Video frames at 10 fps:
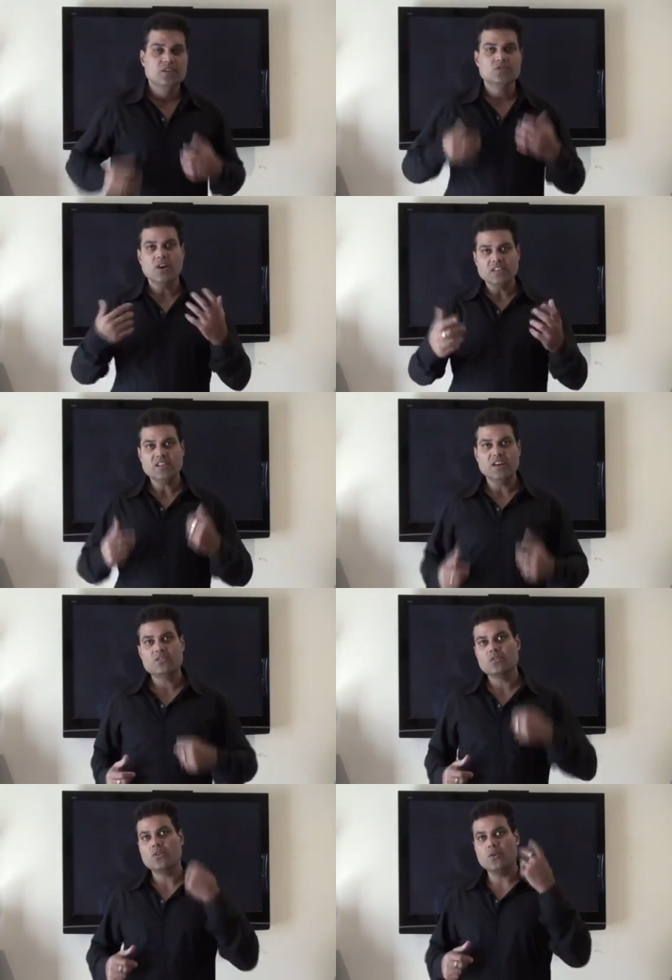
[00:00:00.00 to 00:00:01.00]
So I
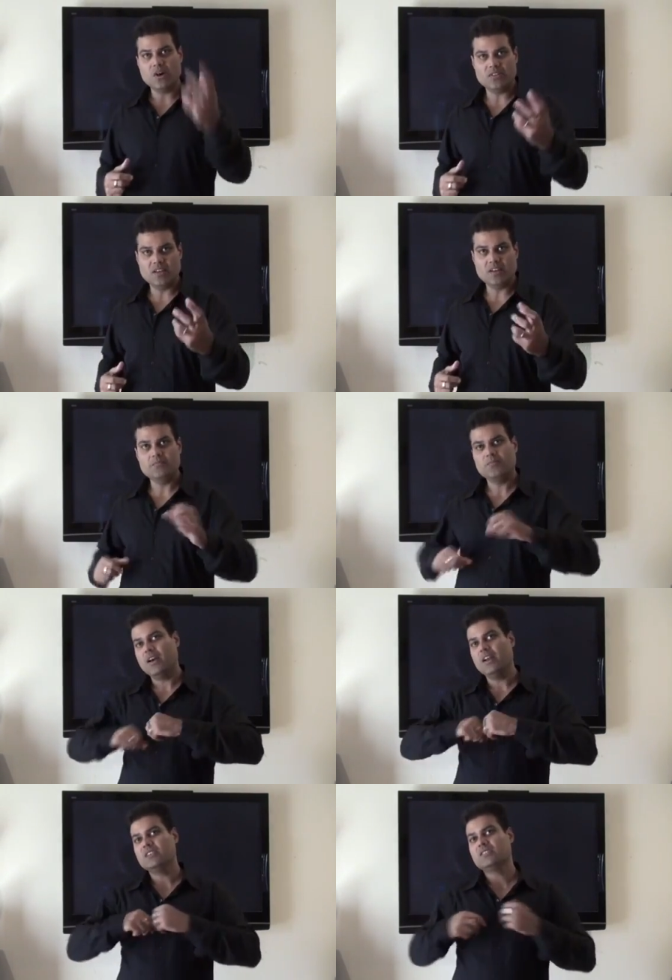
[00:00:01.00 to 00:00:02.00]
started to go out there
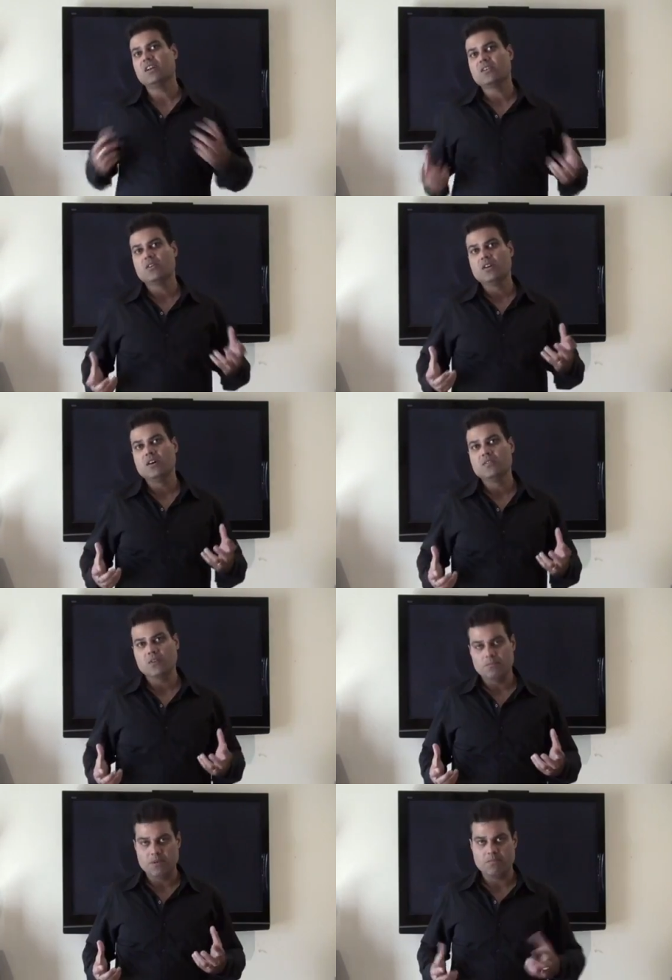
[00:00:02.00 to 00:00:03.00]
and I started to learn
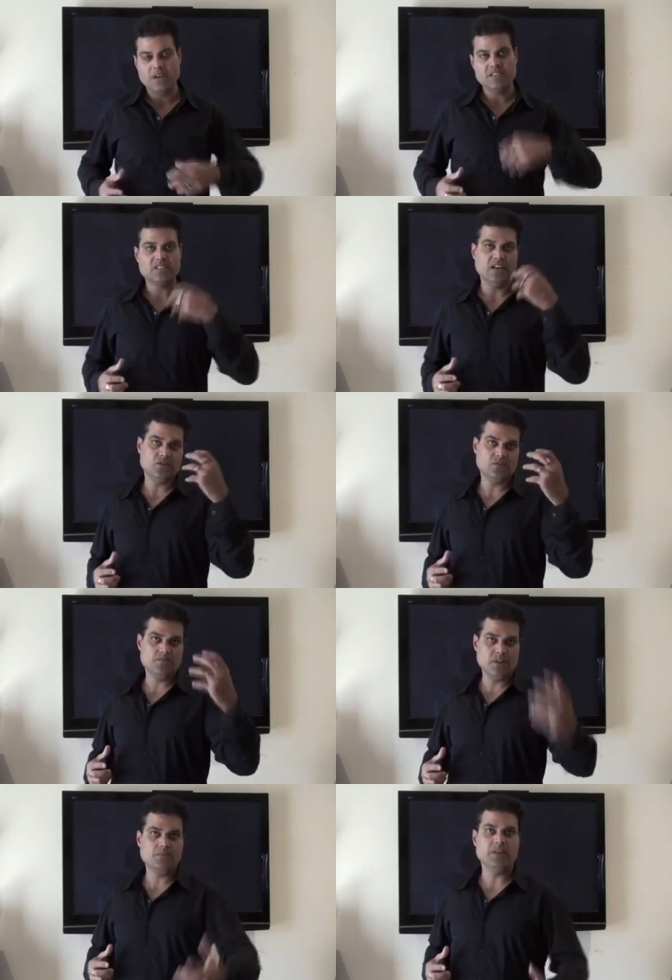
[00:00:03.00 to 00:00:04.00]
from people. I started to
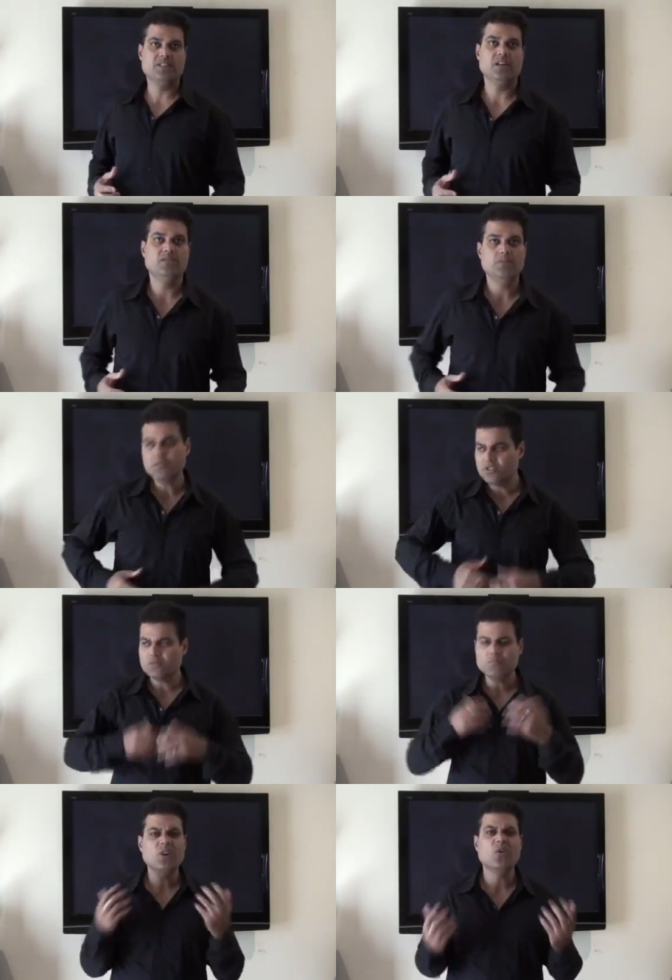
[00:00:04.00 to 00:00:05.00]
build myself up. It
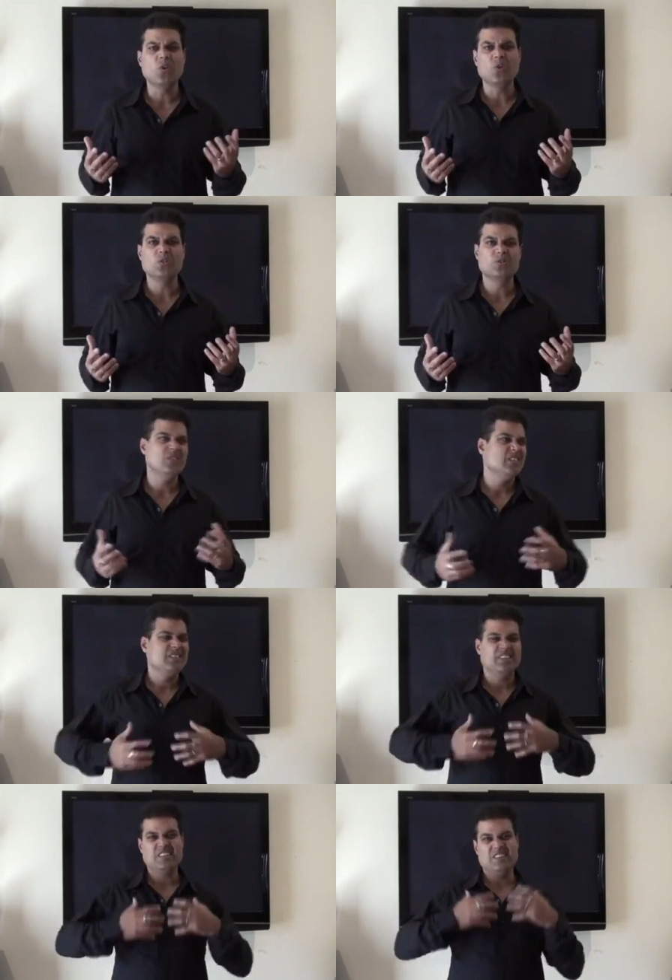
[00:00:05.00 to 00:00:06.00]
took me a whole
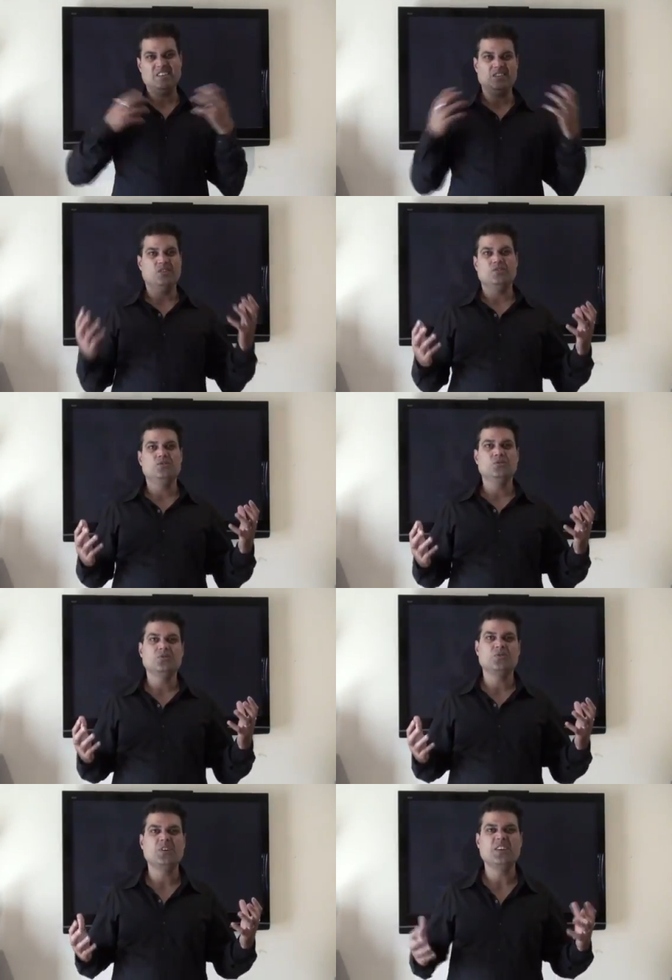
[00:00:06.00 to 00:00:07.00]

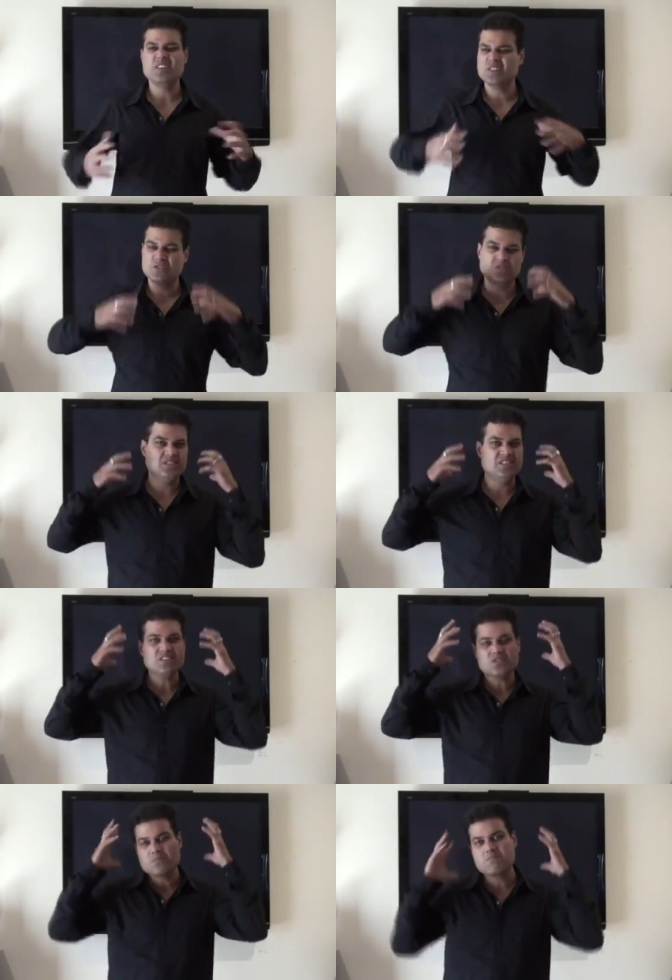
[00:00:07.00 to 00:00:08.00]
2-3 years
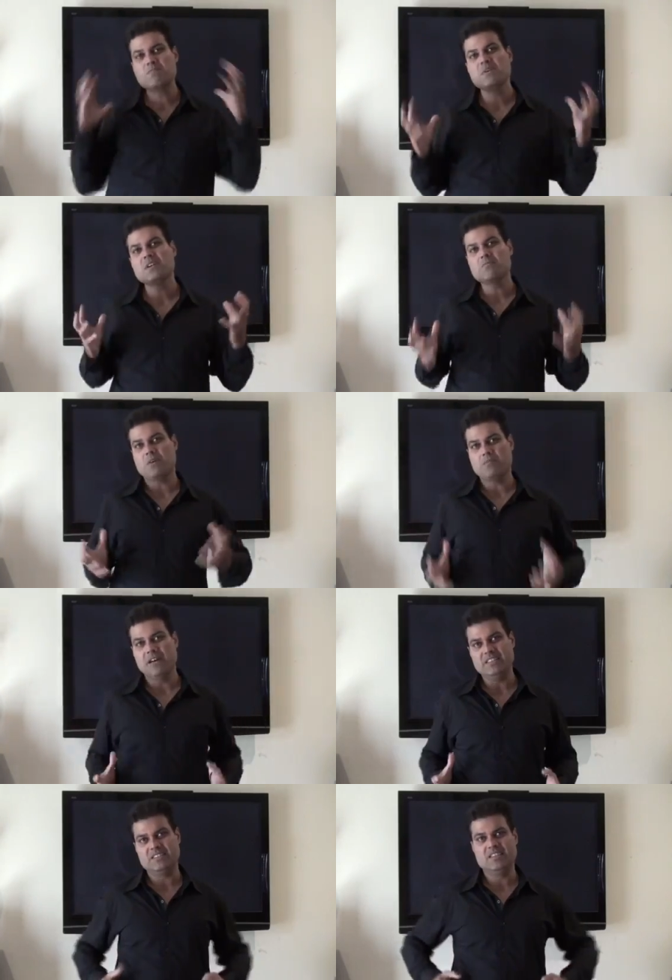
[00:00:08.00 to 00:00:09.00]
just to build my
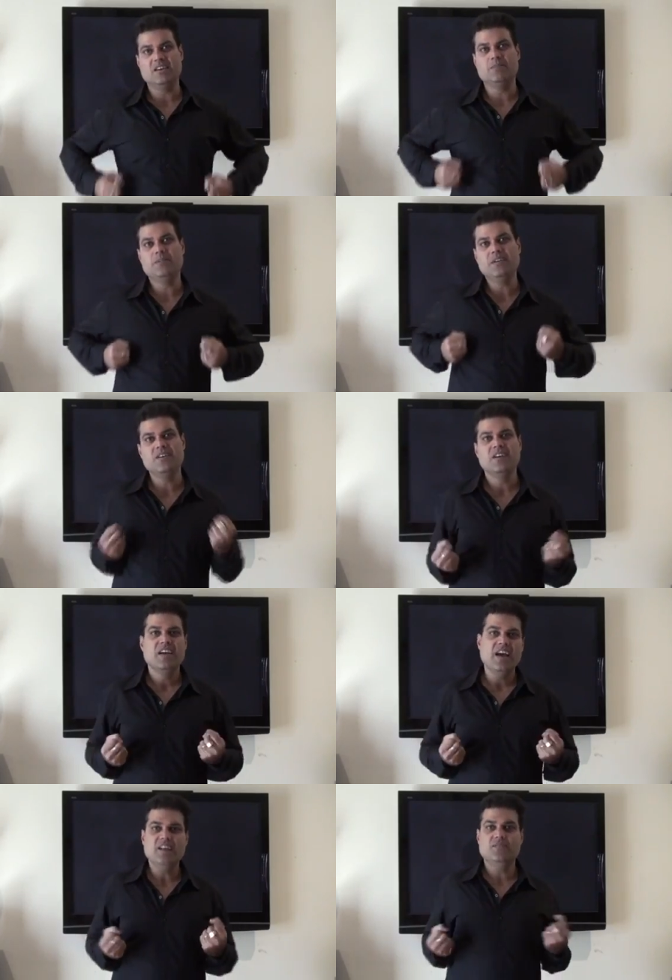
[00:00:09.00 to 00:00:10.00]
mindset up. And
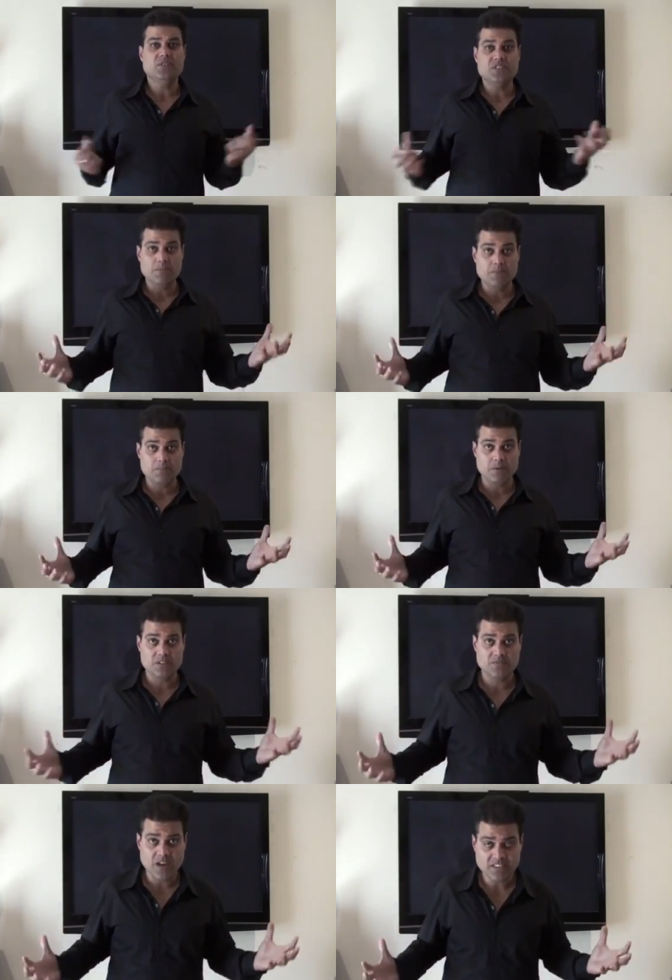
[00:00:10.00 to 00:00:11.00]
for some people
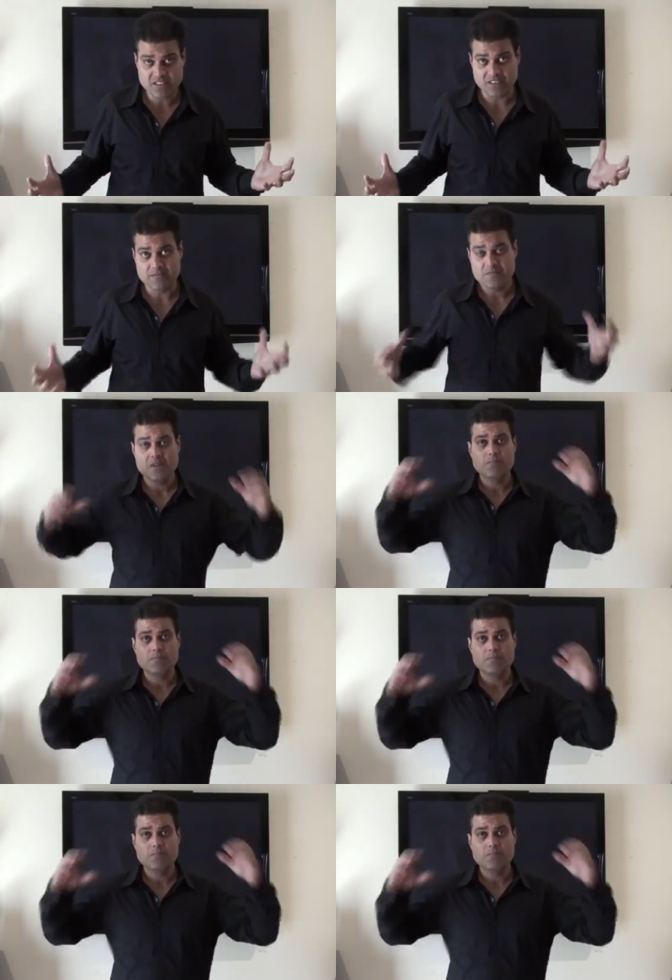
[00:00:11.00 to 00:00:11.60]
it's faster.